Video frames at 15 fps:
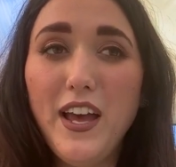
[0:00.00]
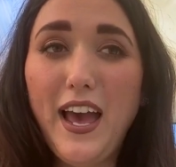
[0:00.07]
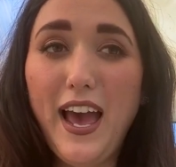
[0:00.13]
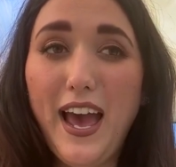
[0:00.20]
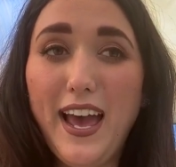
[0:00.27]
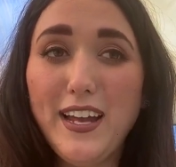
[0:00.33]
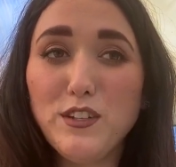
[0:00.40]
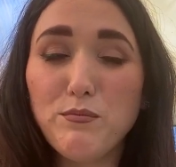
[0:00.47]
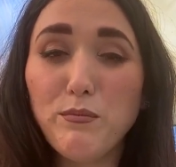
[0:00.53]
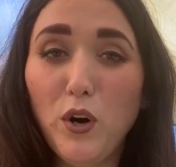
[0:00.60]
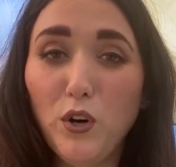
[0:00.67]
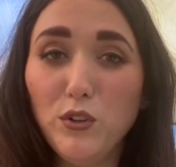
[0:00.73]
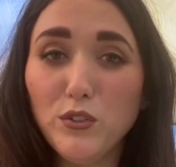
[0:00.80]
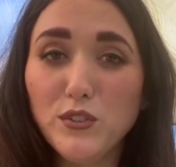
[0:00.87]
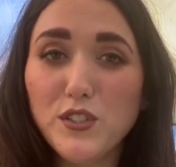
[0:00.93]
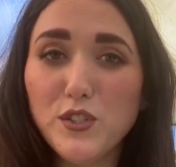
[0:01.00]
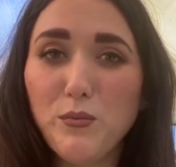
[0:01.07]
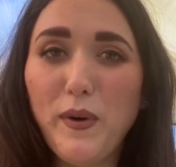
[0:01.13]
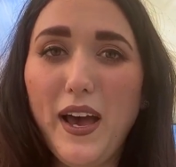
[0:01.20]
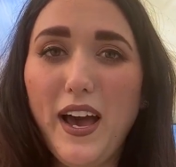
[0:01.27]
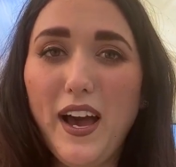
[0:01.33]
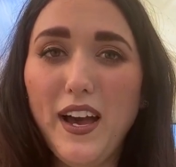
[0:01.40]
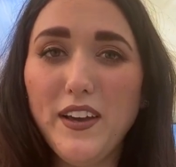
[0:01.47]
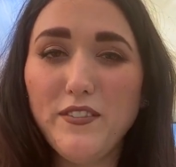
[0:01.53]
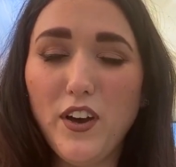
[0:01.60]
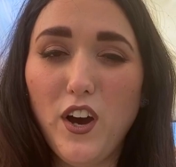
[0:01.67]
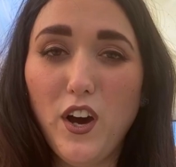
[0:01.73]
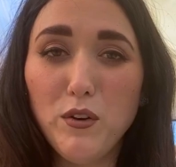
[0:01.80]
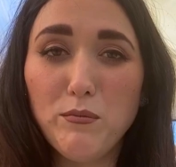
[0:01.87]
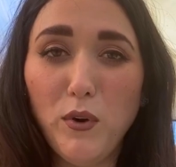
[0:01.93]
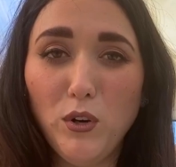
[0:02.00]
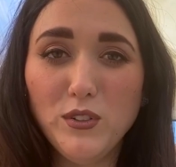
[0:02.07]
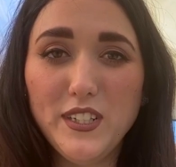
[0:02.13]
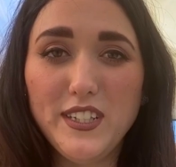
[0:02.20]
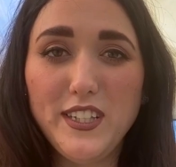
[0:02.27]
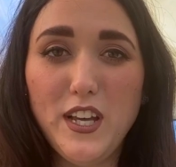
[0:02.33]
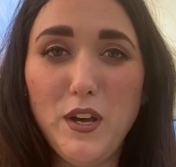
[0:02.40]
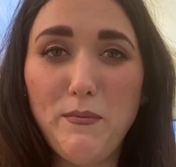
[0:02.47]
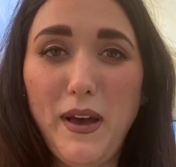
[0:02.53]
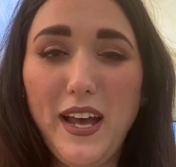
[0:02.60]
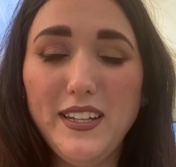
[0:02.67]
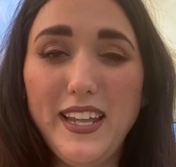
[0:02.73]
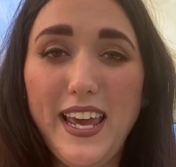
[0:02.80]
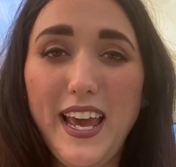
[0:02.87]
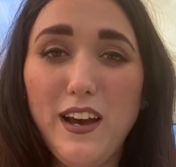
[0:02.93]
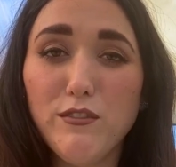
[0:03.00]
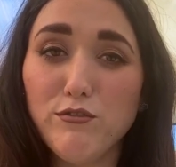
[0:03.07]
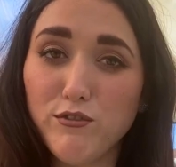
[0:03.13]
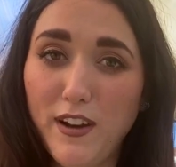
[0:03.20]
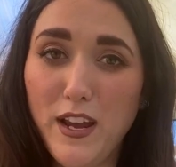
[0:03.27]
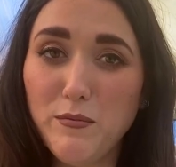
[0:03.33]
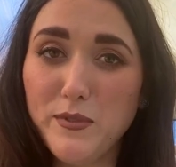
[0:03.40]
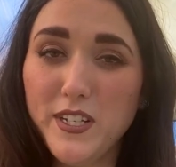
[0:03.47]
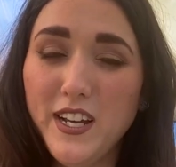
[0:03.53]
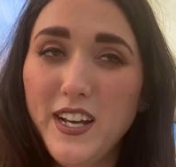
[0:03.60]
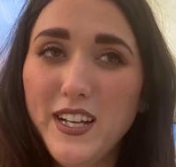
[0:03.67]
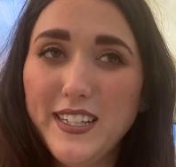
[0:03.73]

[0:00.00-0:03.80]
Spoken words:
had molds where I've unmolded them and they have ripped.